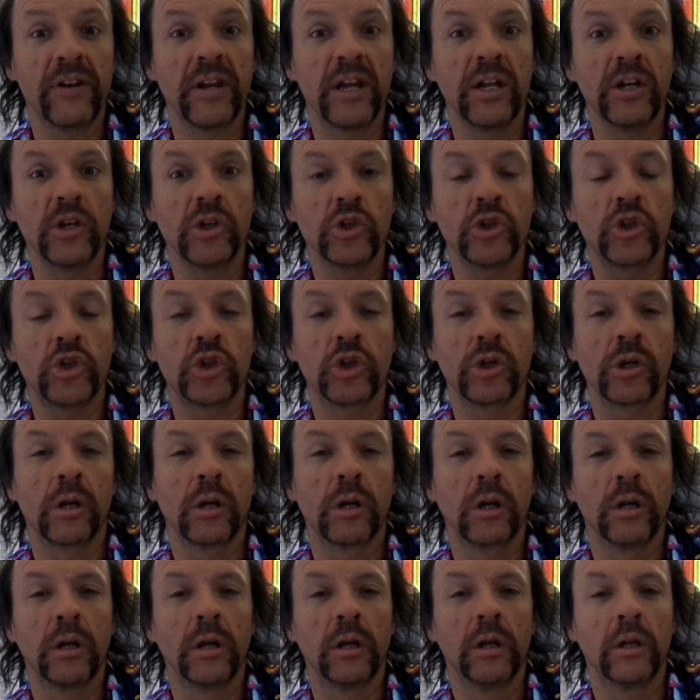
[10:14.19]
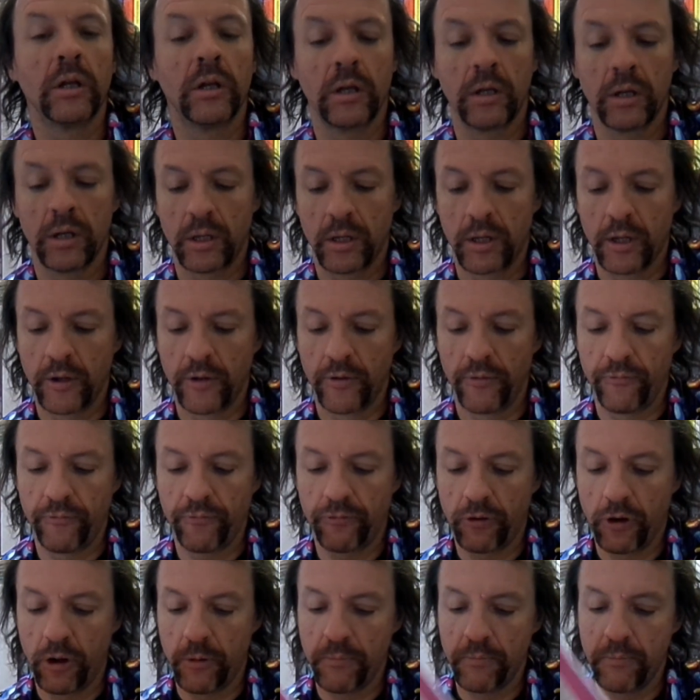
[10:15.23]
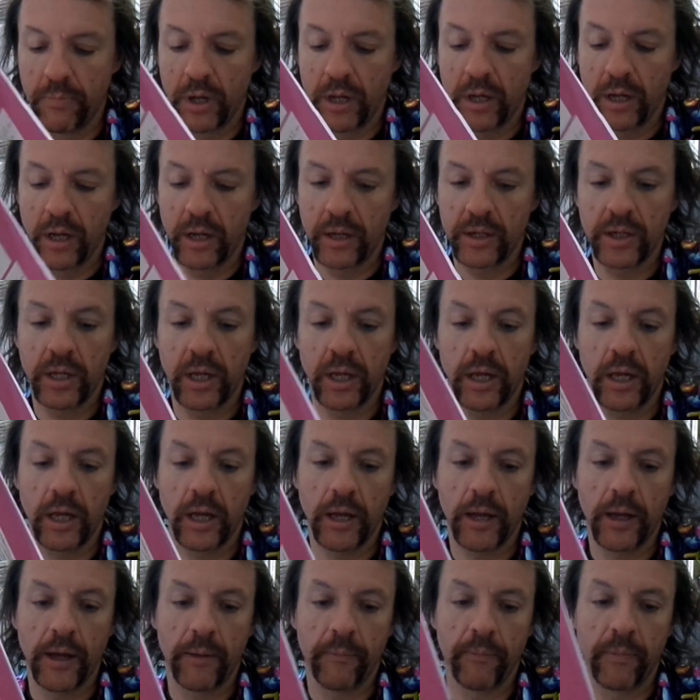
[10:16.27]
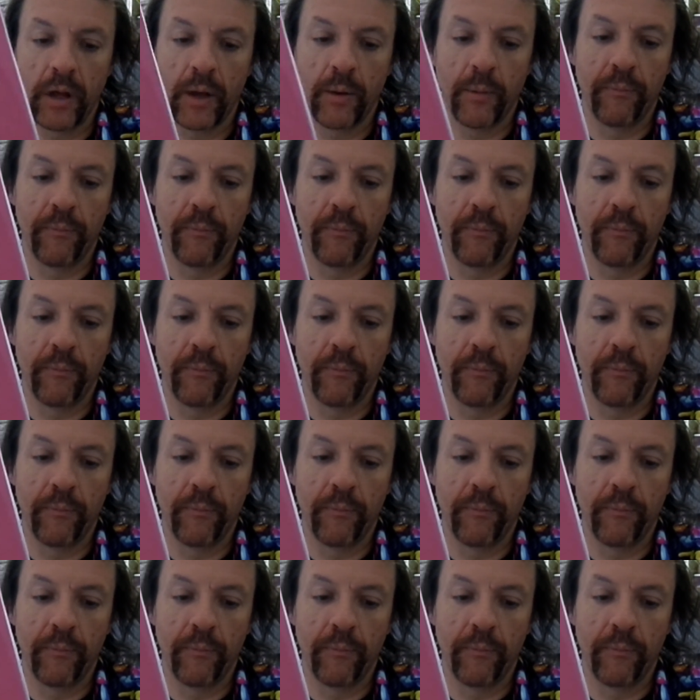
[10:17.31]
inch from um,